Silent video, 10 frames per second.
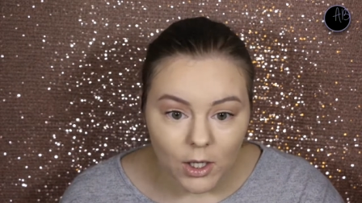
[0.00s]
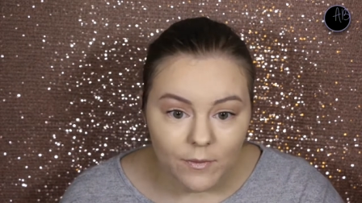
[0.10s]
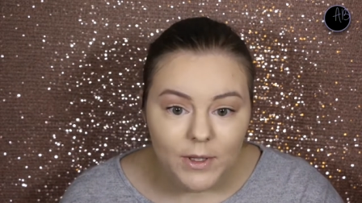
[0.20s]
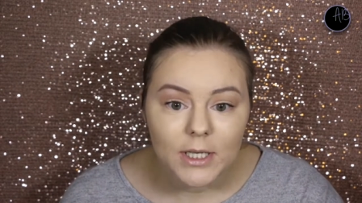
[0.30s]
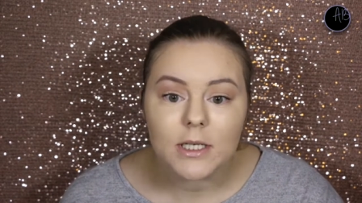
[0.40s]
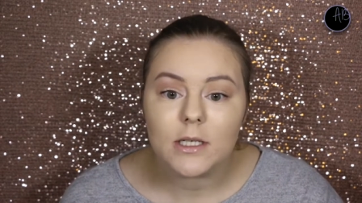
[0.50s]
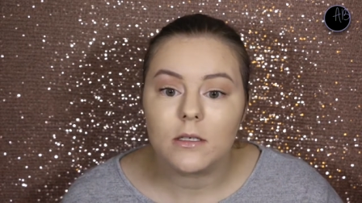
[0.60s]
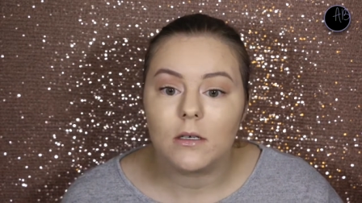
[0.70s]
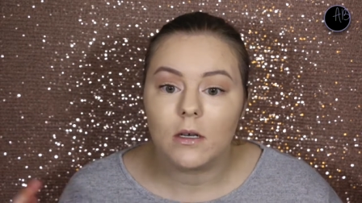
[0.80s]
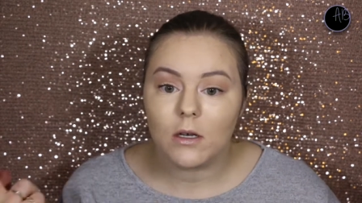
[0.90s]
hopefully it
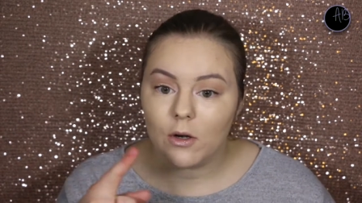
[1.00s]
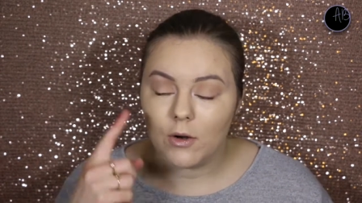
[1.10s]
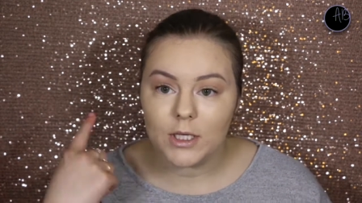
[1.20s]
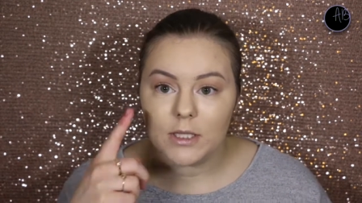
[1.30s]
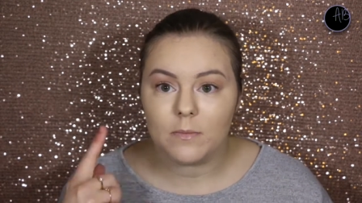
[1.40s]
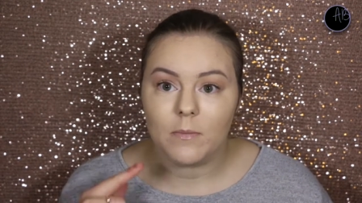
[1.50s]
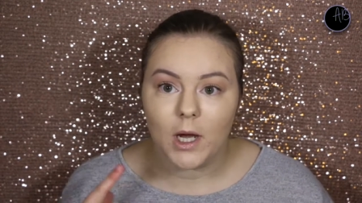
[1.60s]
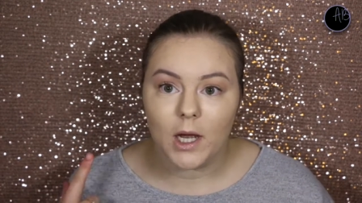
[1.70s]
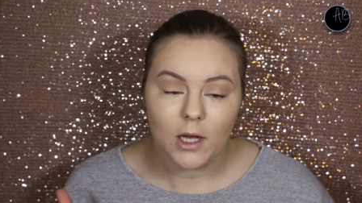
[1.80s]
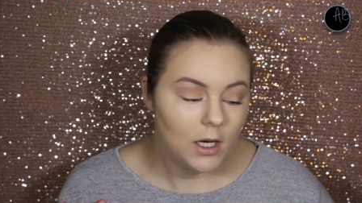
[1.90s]
doesn't crease
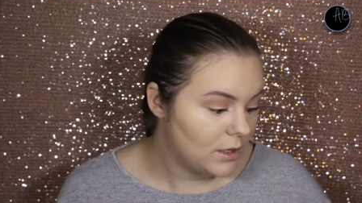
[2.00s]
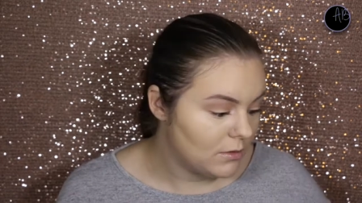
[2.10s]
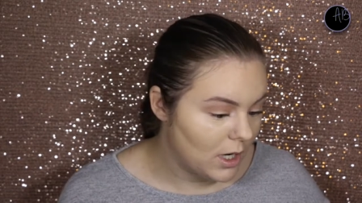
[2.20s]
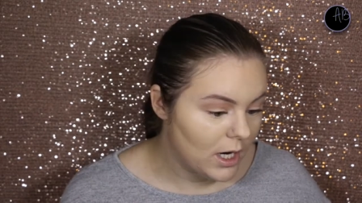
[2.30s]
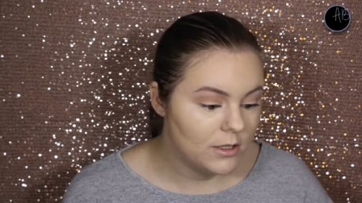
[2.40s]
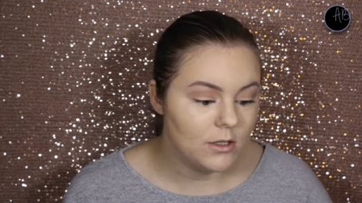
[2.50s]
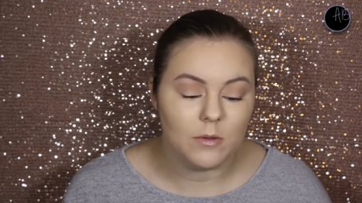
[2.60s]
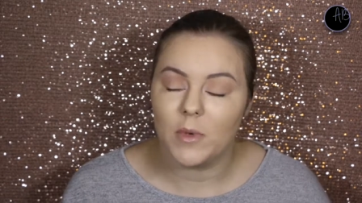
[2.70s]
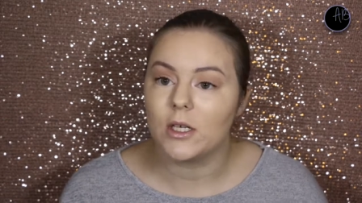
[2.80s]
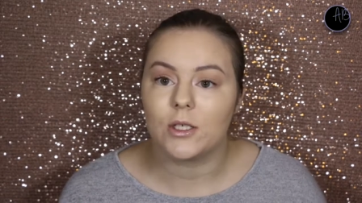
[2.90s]
my under eye
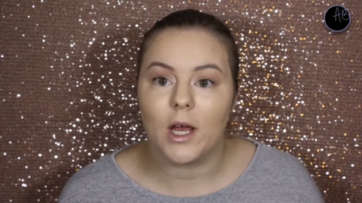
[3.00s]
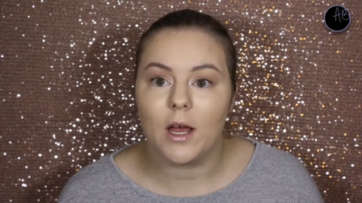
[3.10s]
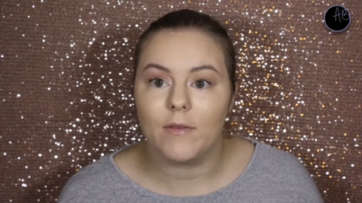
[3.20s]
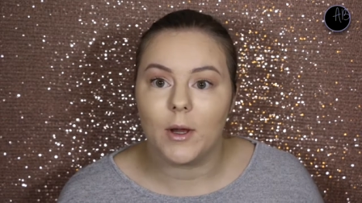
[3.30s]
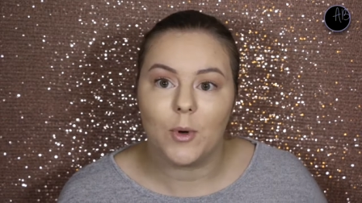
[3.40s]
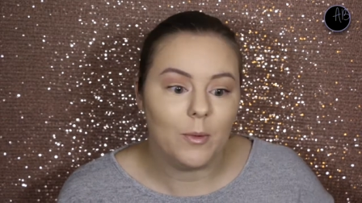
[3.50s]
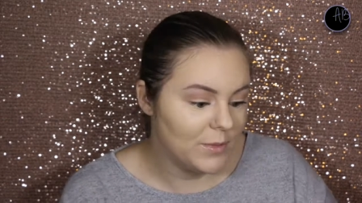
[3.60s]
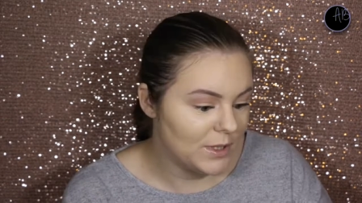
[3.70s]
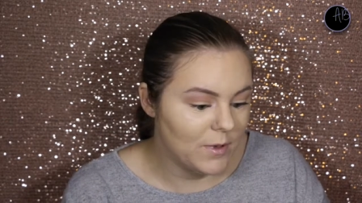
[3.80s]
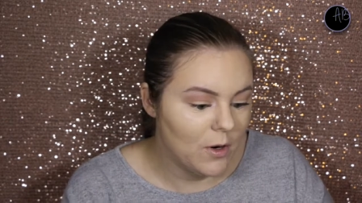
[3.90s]
too much. I have that
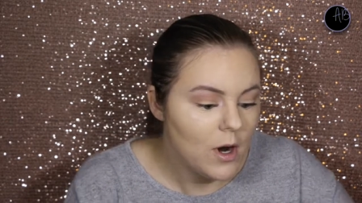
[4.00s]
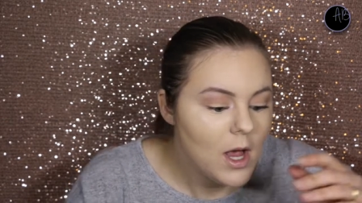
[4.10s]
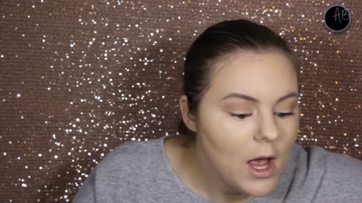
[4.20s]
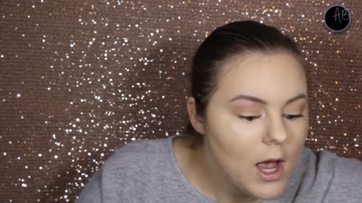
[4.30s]
problem as well.